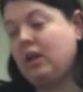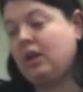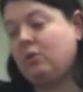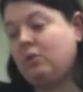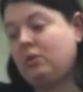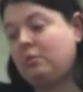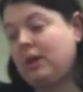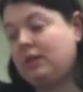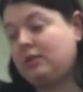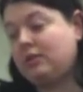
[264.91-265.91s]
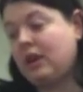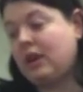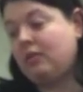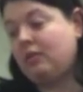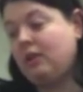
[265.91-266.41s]
In order to make the
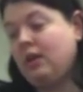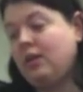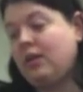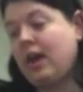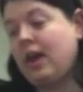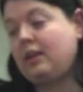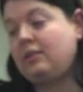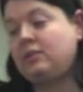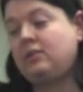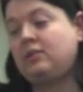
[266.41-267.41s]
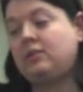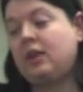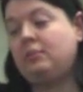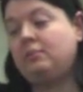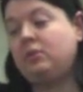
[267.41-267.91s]
sound, the hand is in the
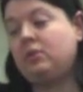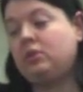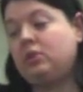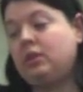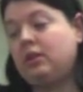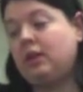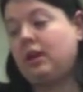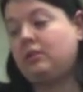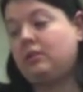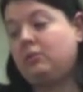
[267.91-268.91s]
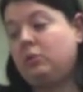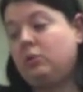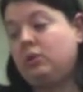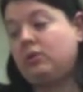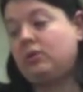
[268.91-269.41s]
same position as in the
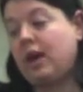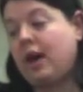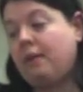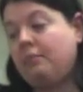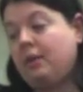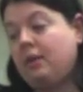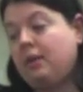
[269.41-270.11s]
muted slap,